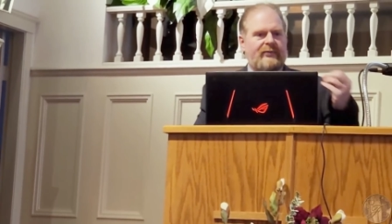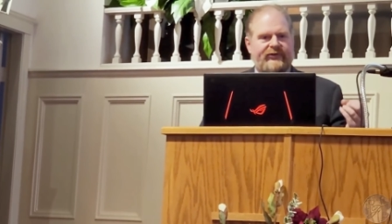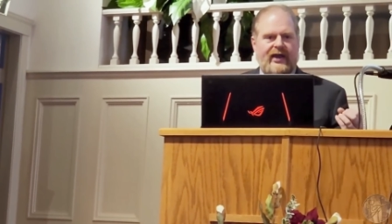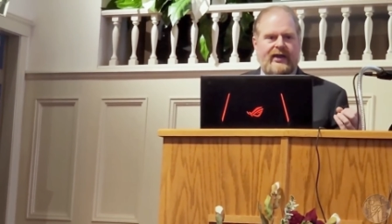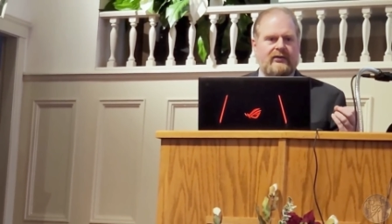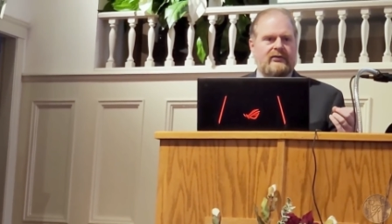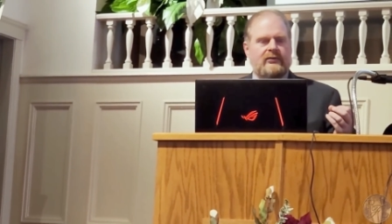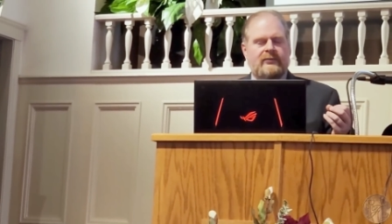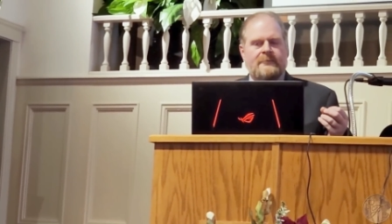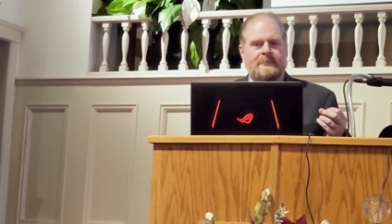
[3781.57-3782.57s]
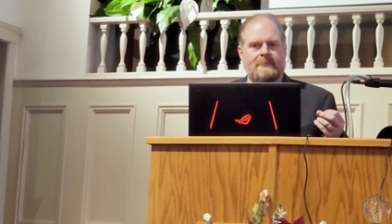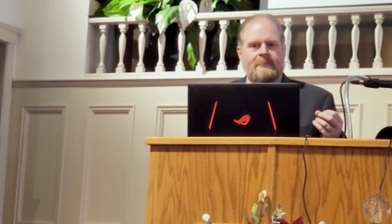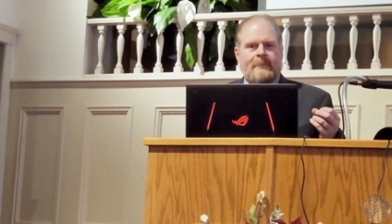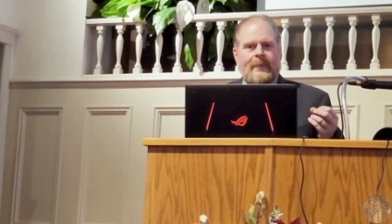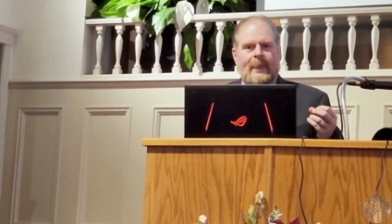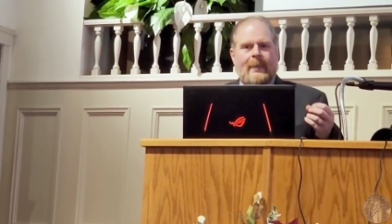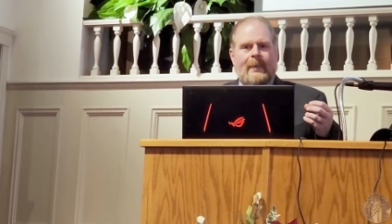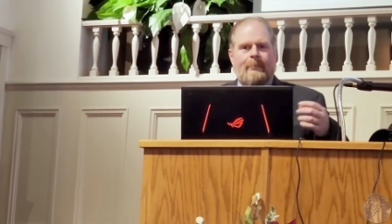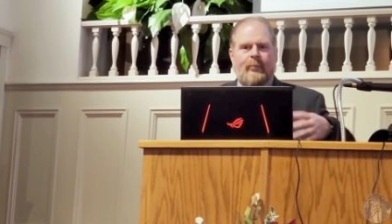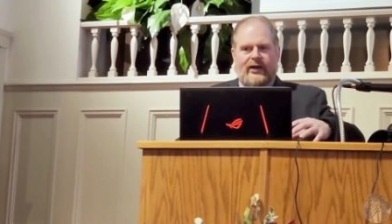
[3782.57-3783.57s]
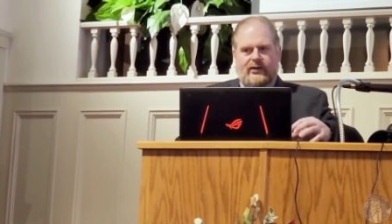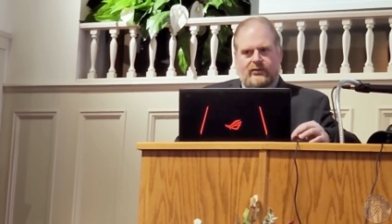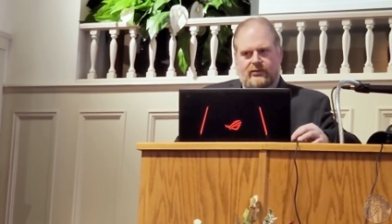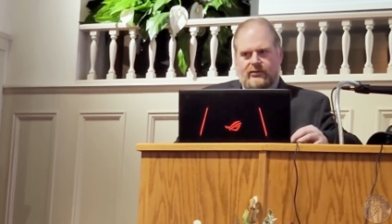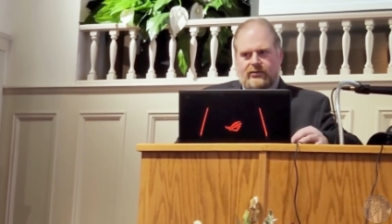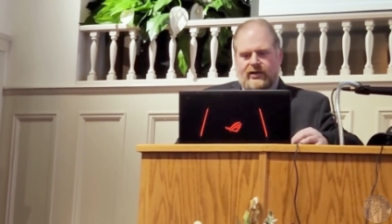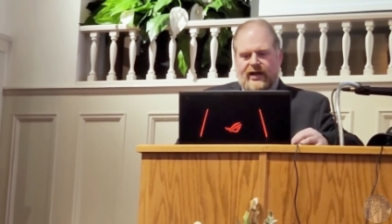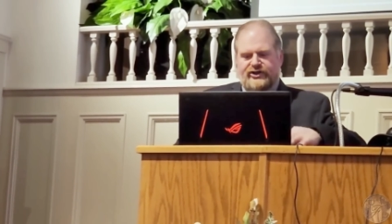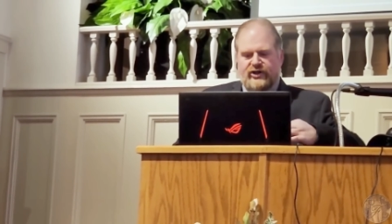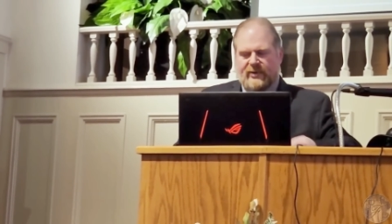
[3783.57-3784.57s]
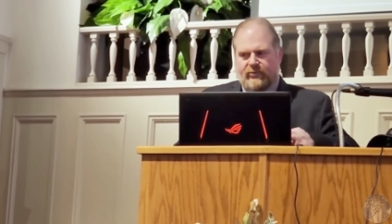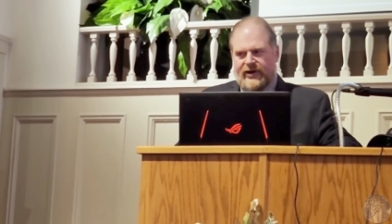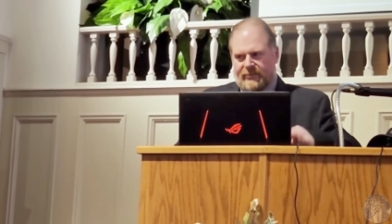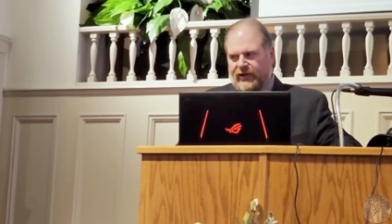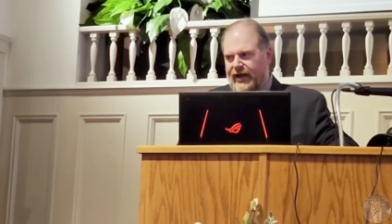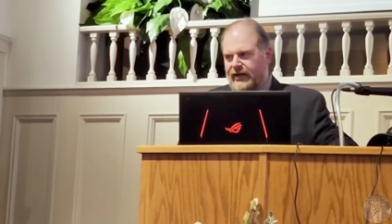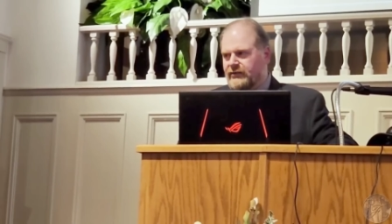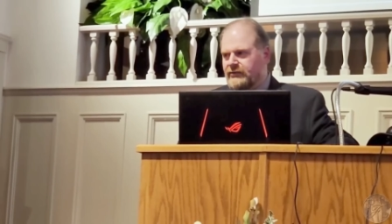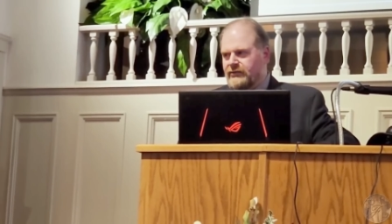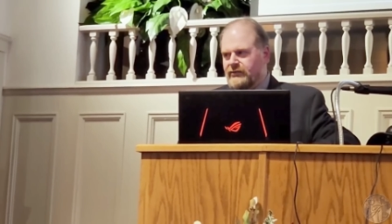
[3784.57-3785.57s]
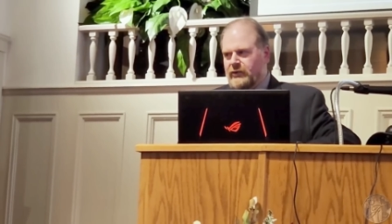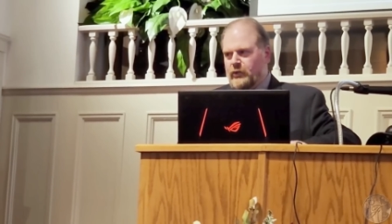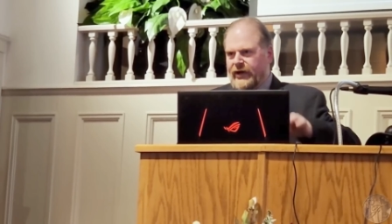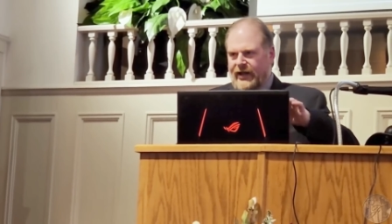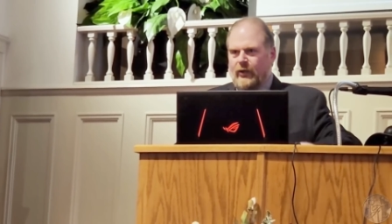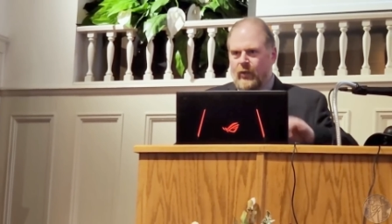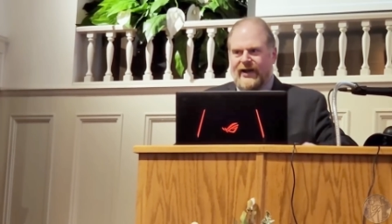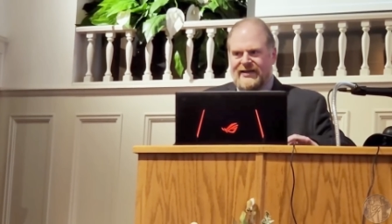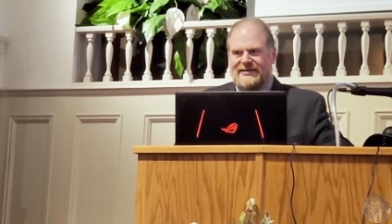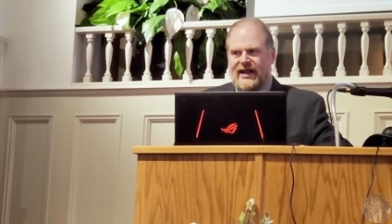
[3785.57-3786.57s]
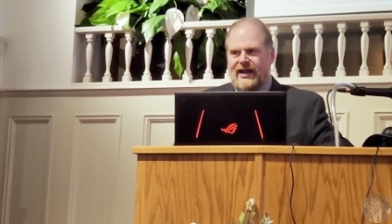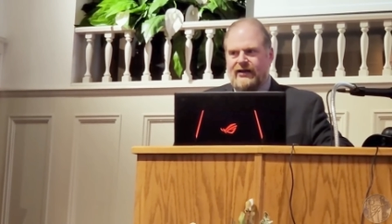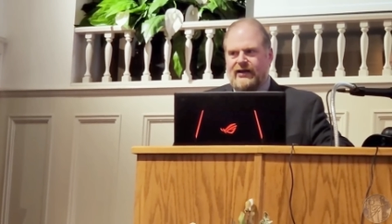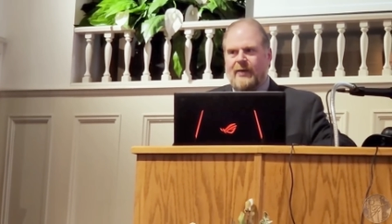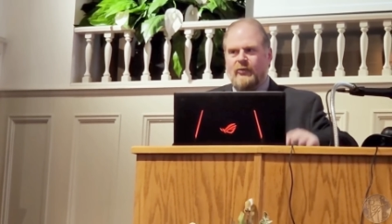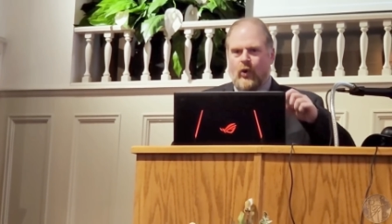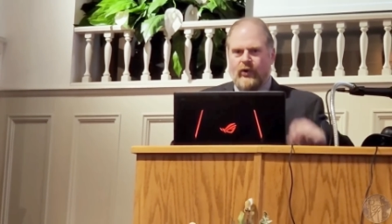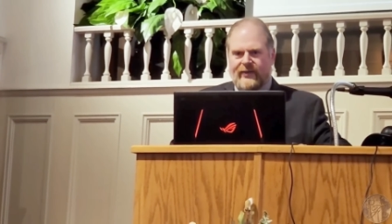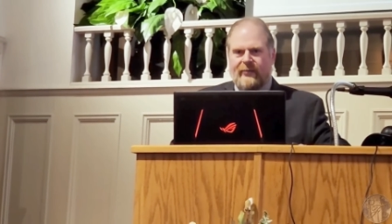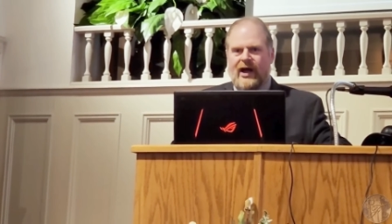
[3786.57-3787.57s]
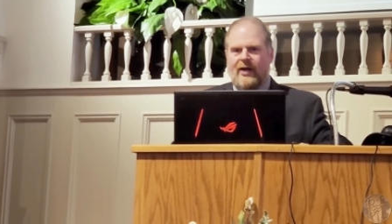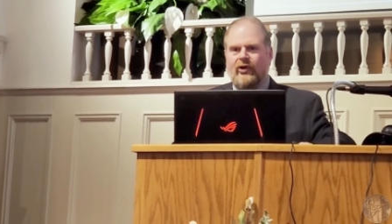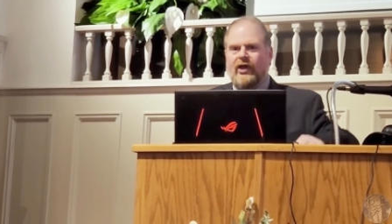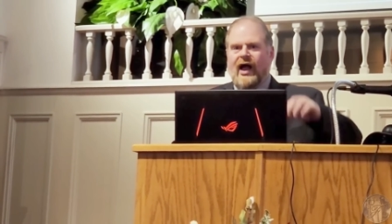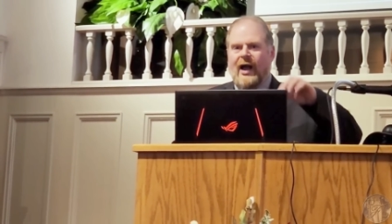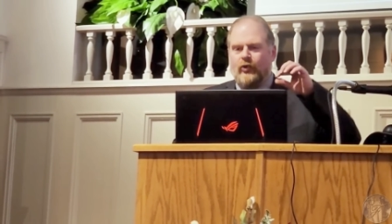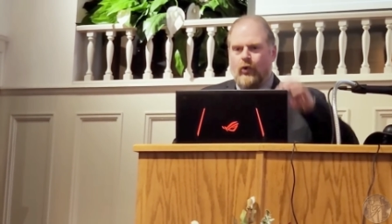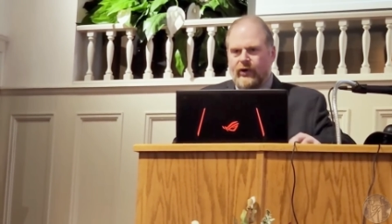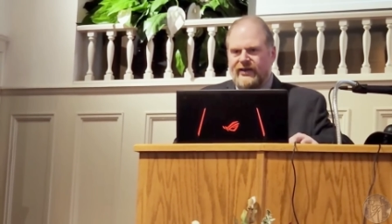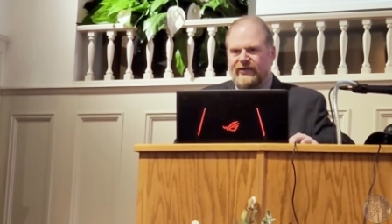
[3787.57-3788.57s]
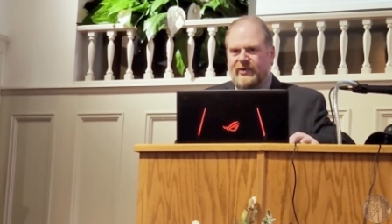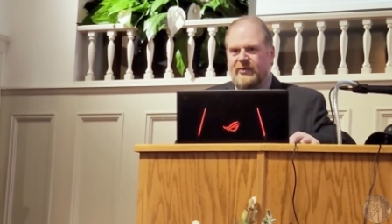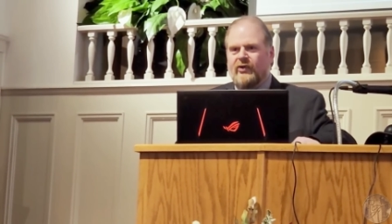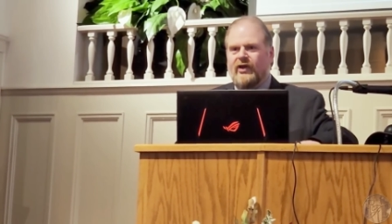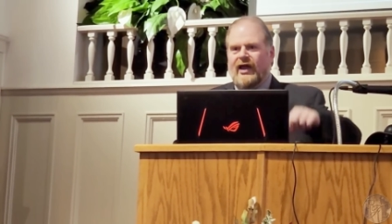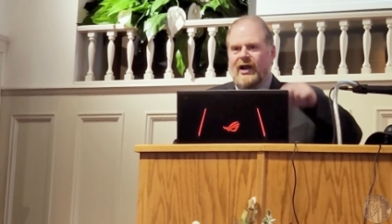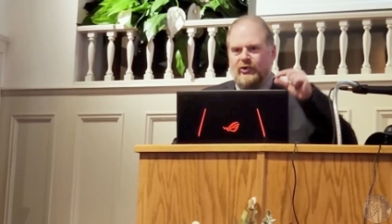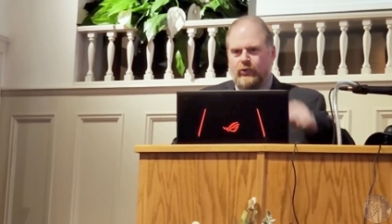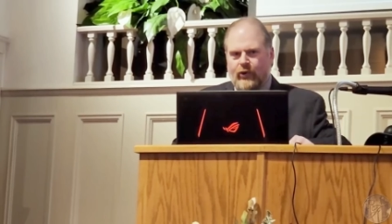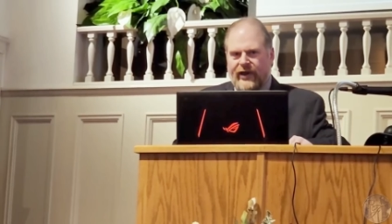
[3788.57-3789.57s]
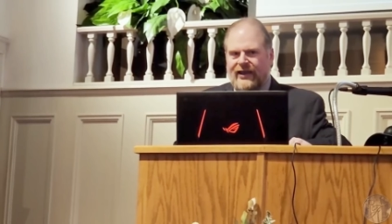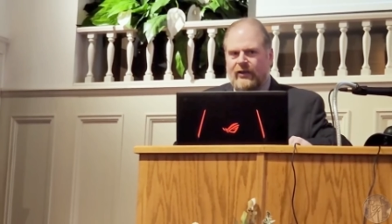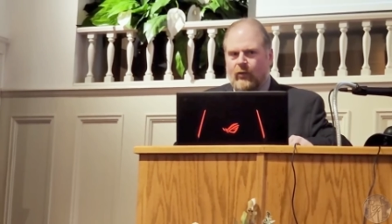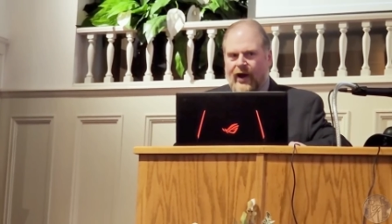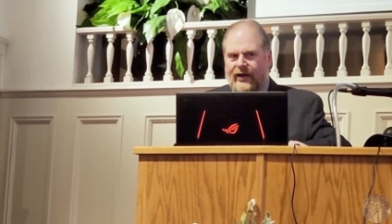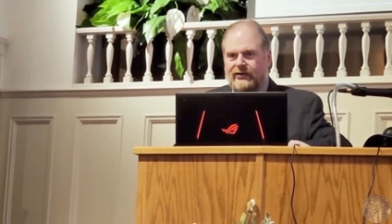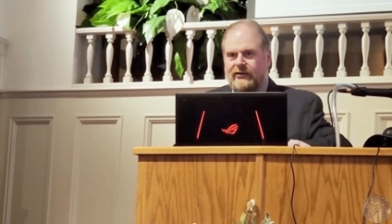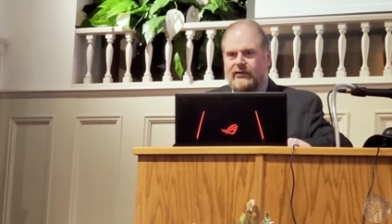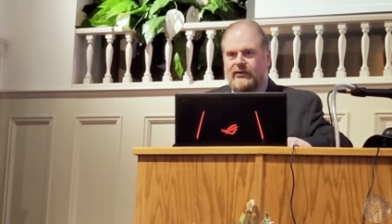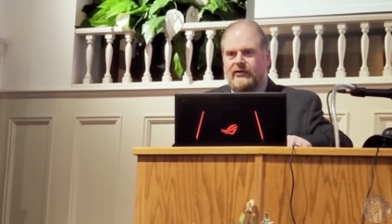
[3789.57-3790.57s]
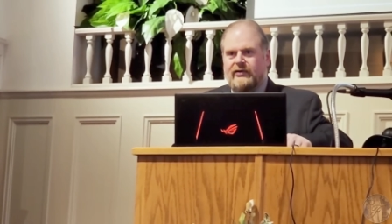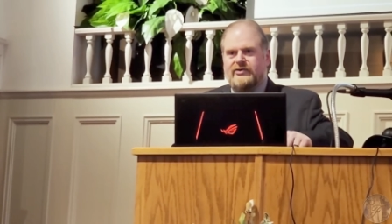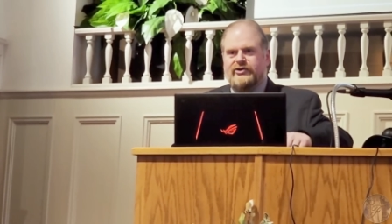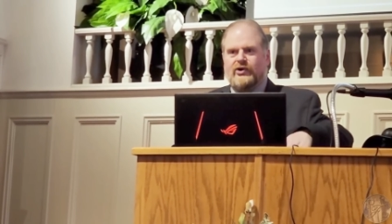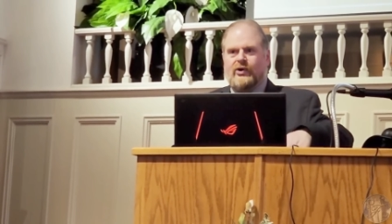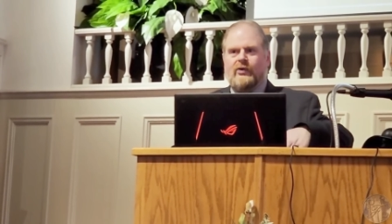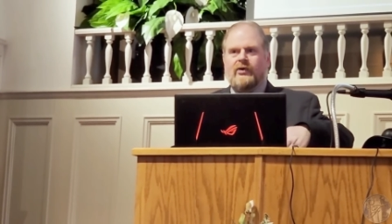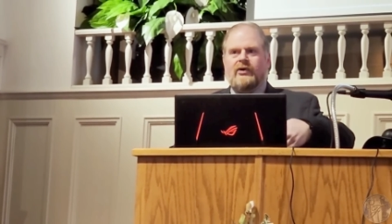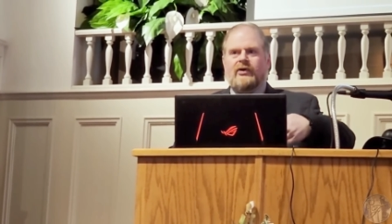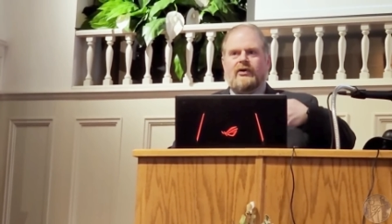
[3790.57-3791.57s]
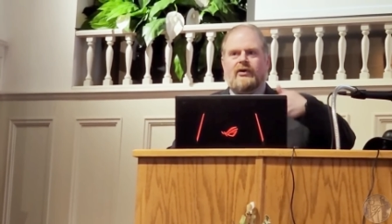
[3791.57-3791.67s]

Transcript: what I'm saying, but it should be pretty plain what Ellen White is saying. I'm quoting the Bible, I'm quoting these people, and I'm quoting Ellen White. So,